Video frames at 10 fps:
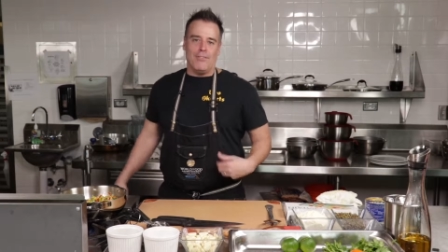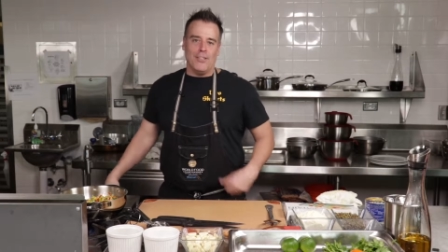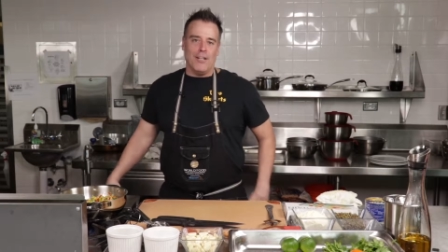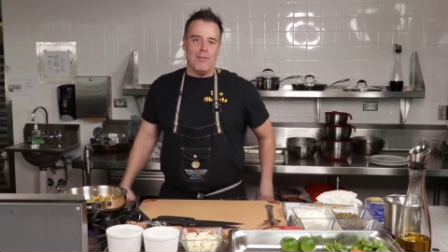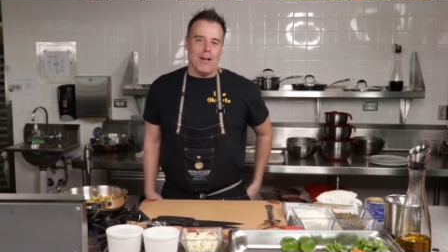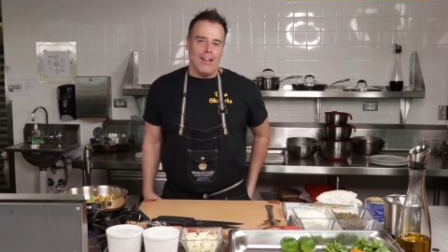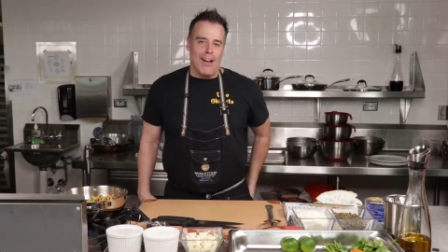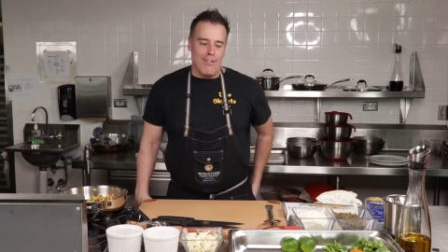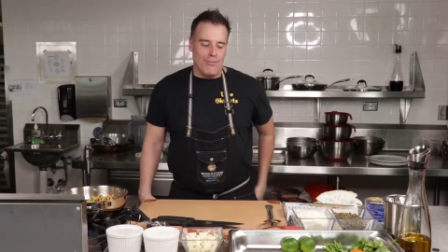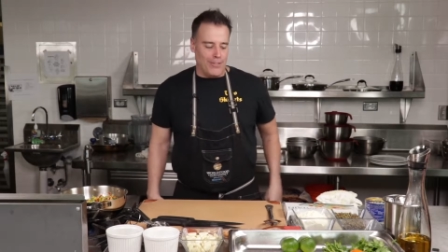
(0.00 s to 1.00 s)
I've done in my
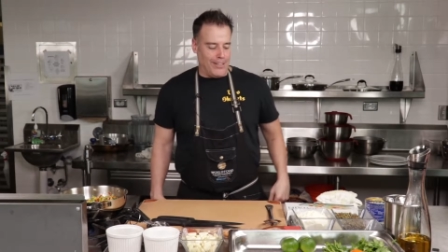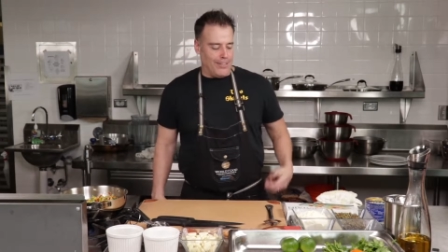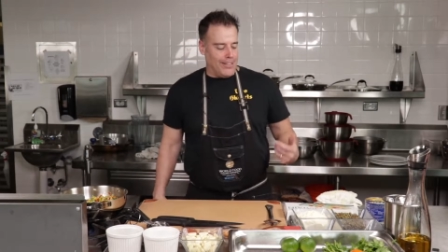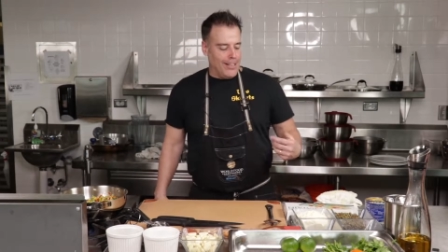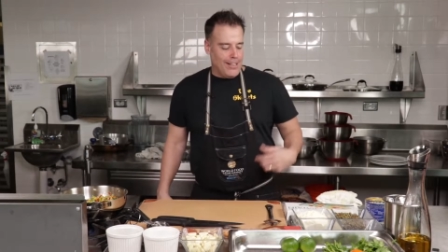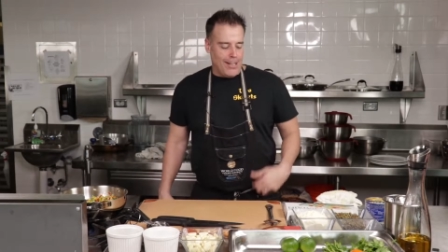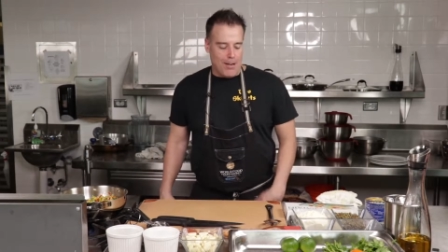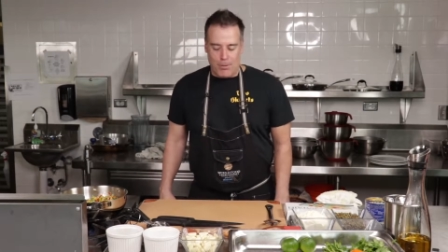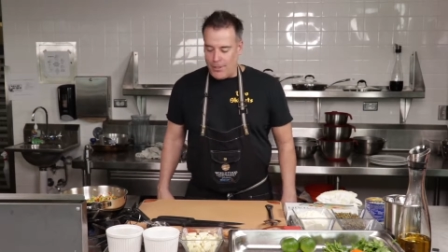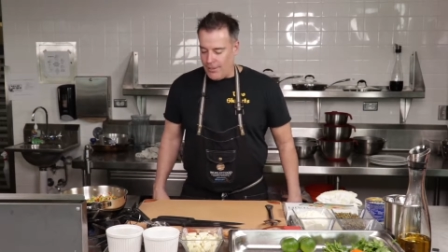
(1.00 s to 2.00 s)
life, and
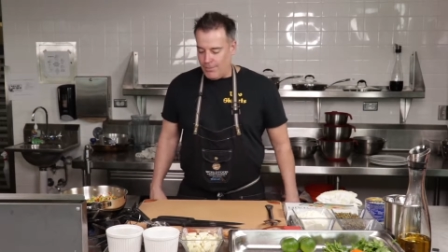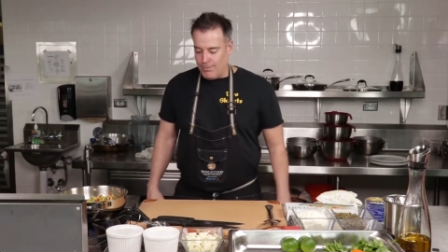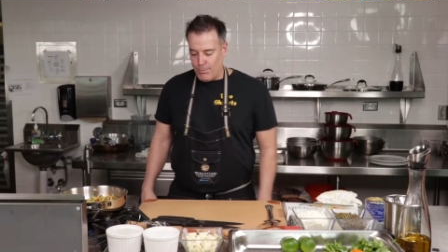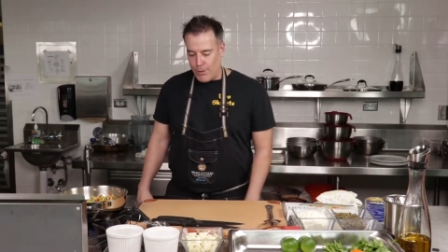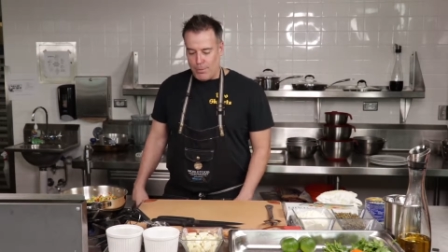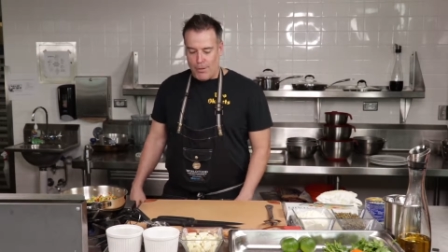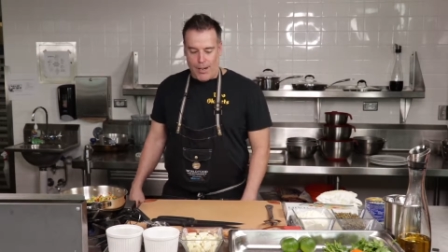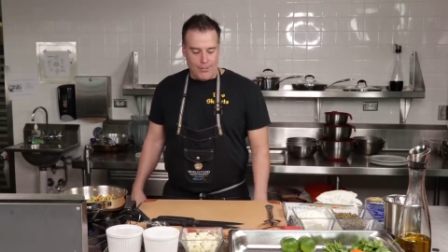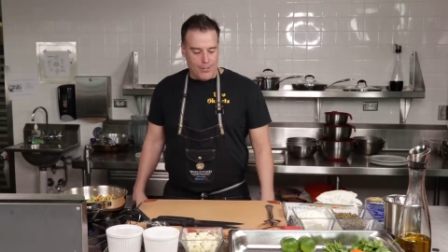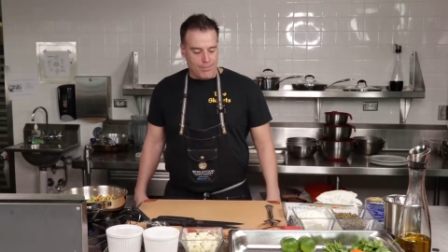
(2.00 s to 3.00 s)
I'm pretty
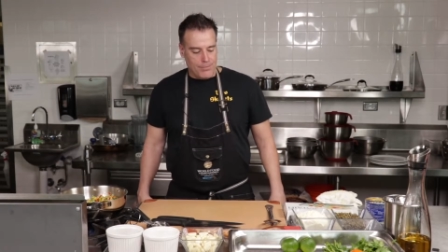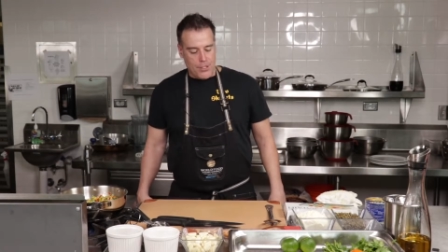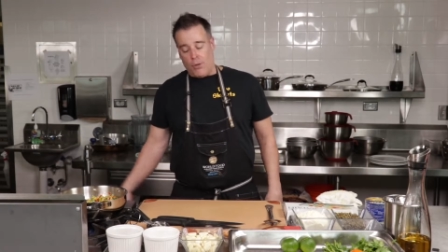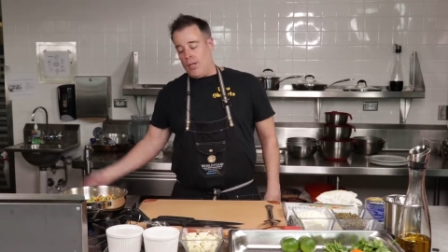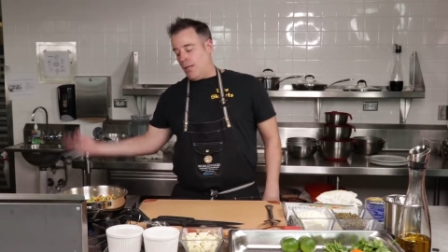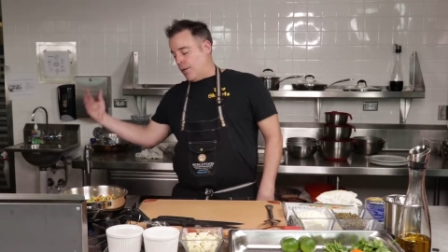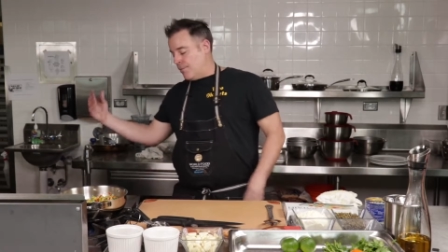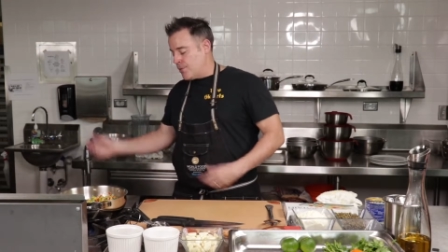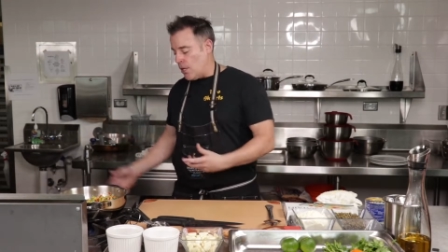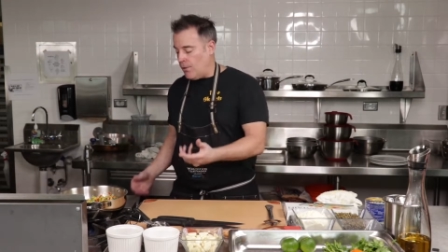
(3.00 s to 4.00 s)
proud of it. So anyway,
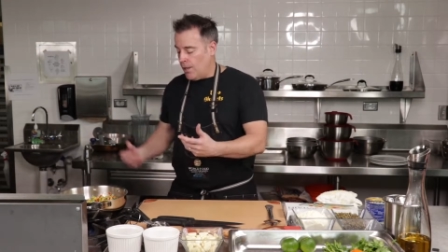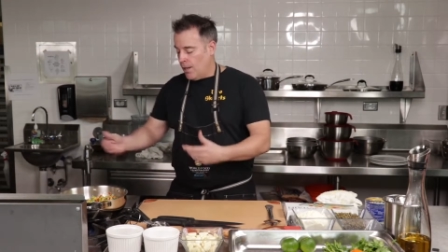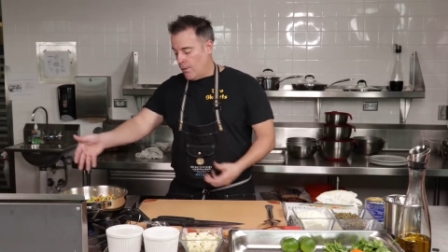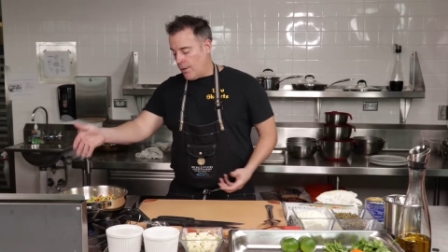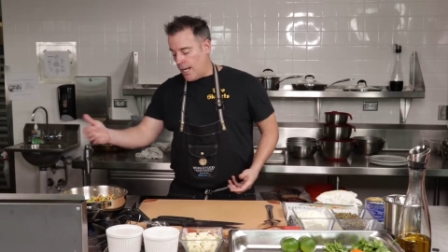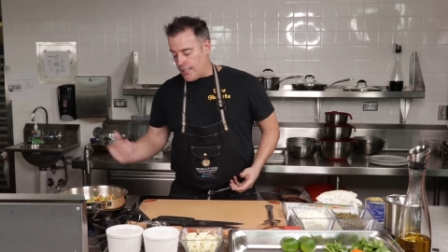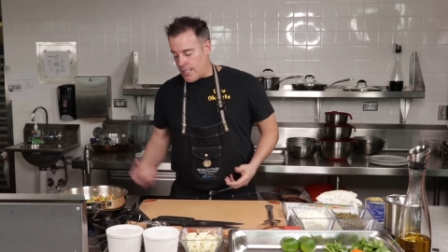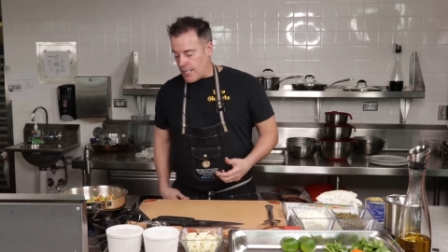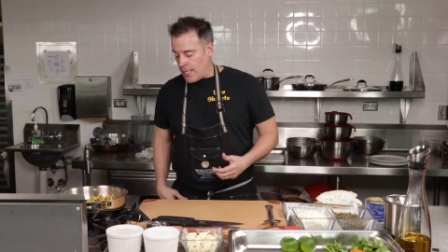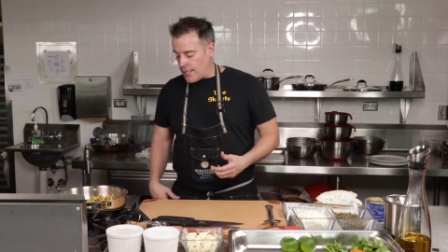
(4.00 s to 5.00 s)
so we got
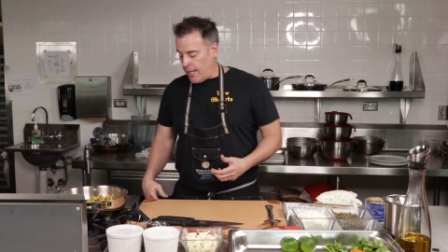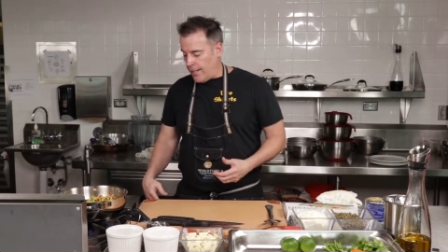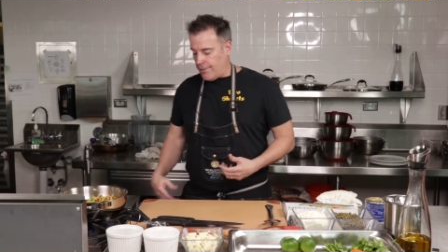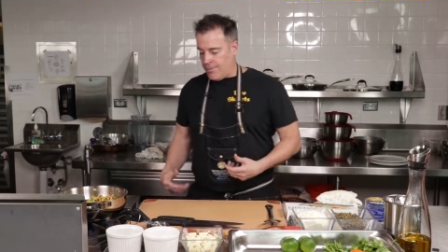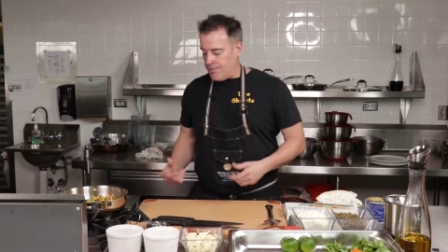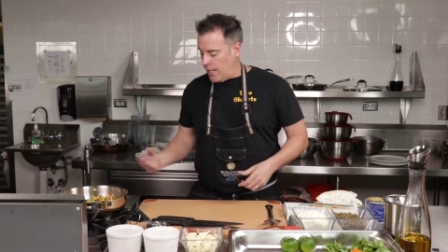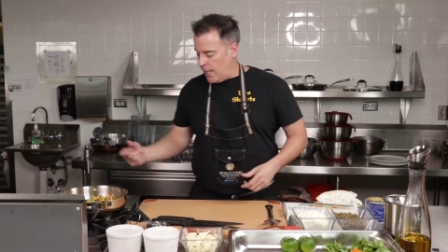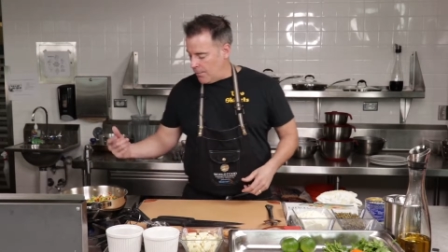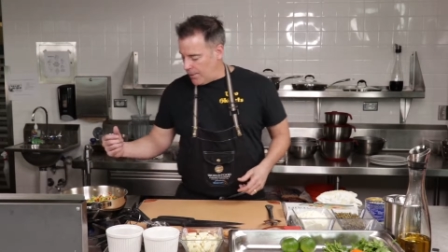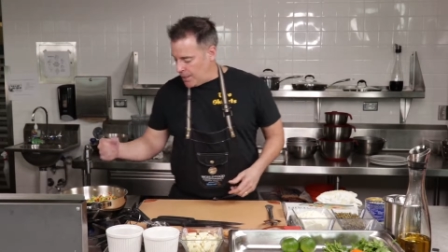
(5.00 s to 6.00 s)
this sauteing.
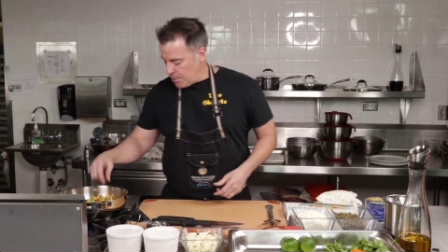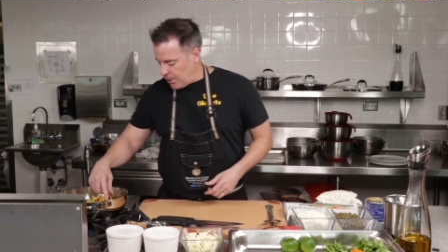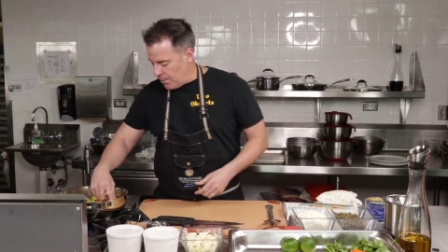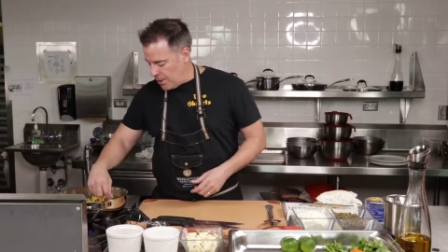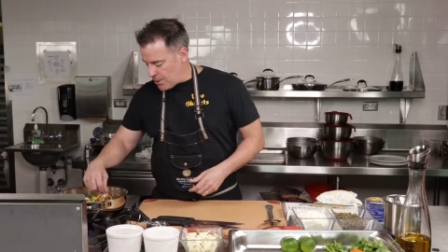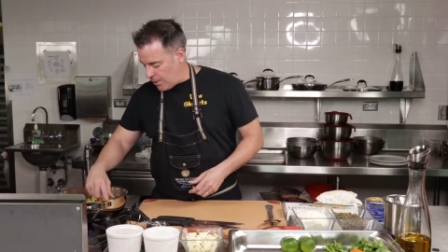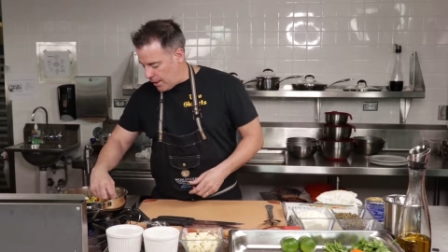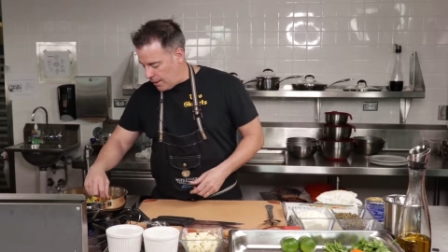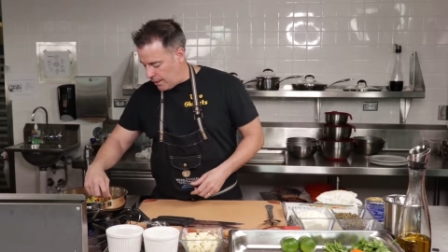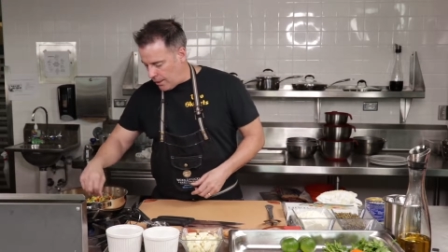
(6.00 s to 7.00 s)
It's pretty much
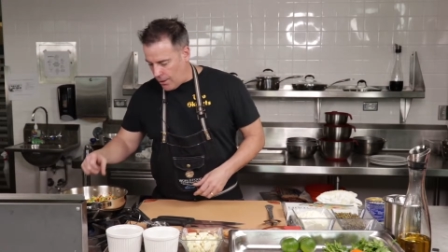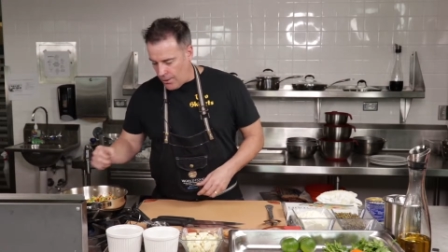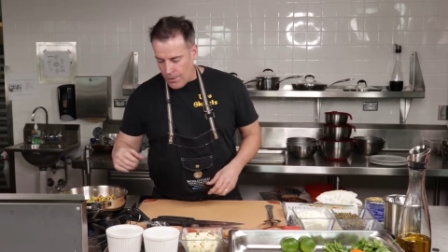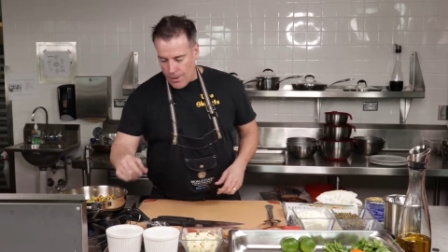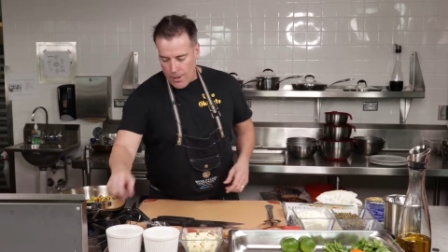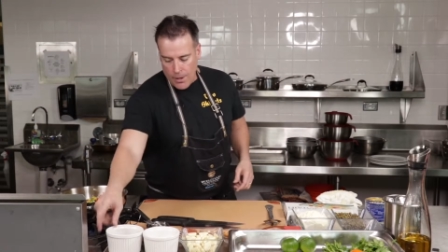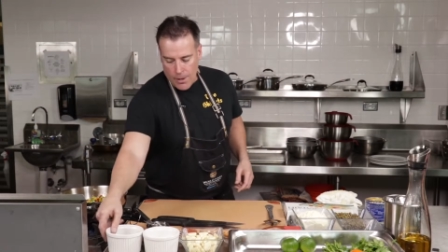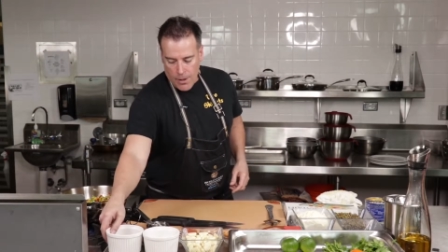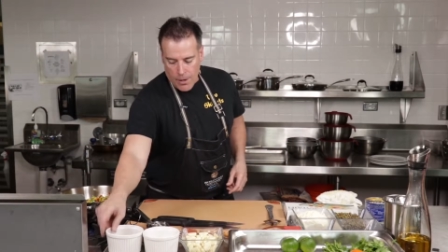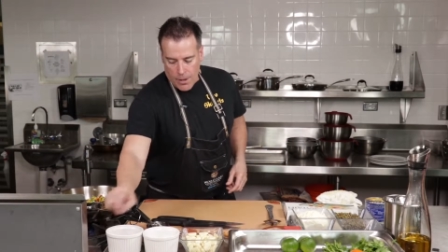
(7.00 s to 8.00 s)
ready to go.
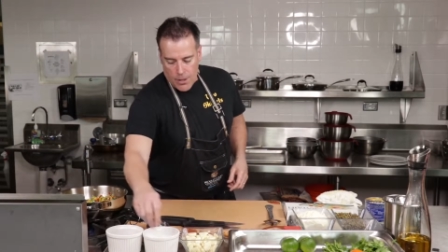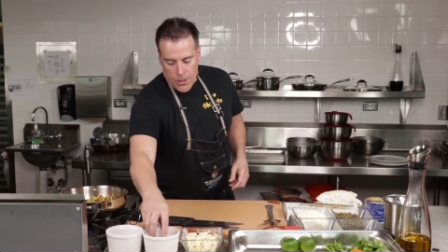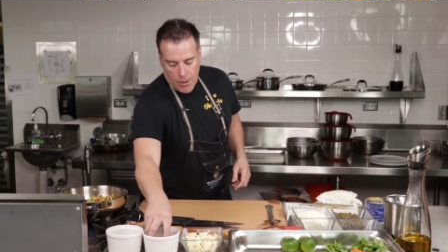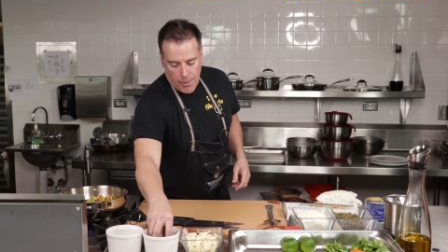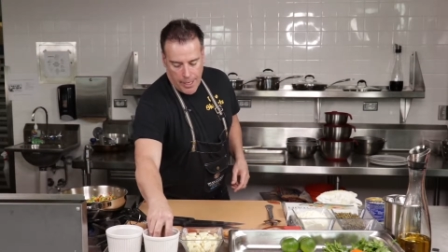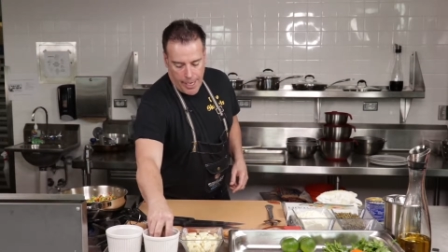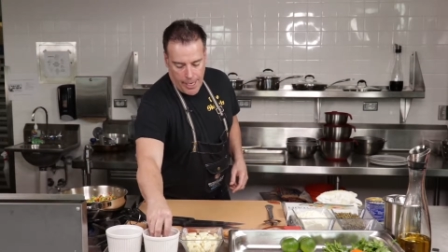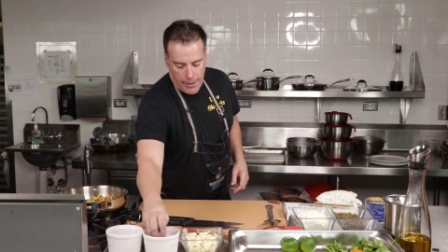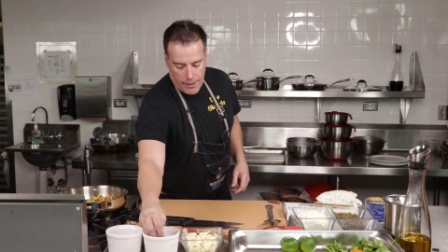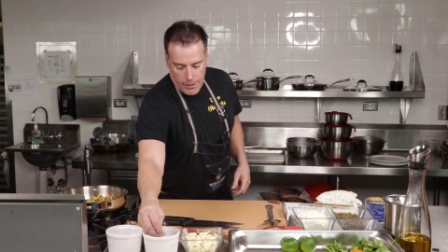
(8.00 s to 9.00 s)
So I'm gonna
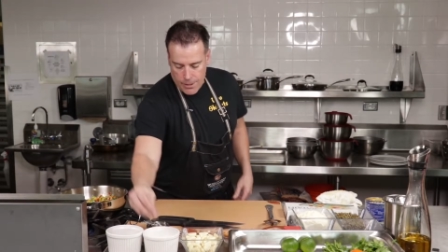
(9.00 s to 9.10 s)
add